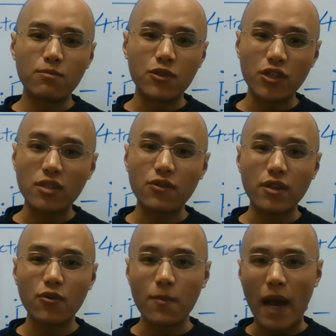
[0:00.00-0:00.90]
machine
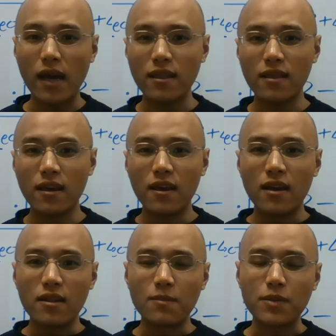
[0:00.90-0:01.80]
learning, or math,
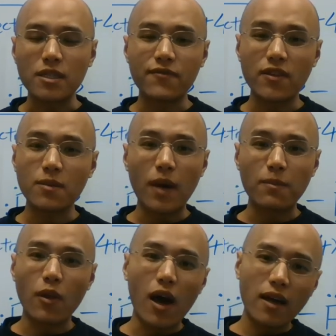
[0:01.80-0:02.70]
then please visit my
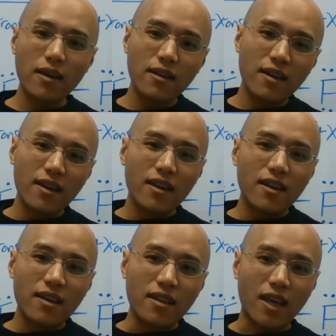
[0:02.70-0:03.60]
blog,
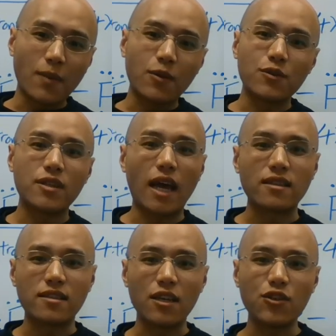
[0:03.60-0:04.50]
The Chemical
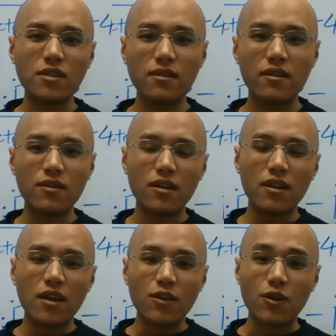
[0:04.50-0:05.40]
Statistician.
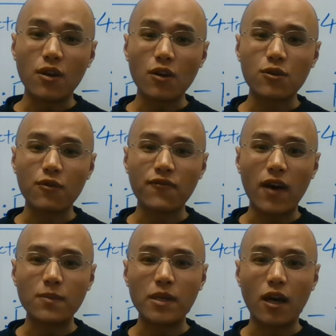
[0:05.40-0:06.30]
You can also
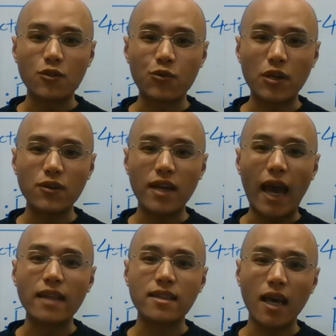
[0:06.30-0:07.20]
find me on Twitter
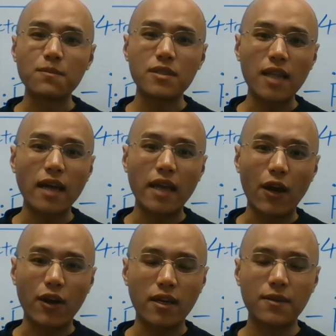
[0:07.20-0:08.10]
at
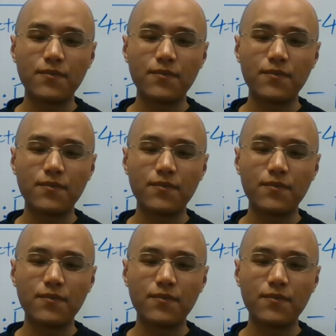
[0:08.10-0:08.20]
ChemstatEric.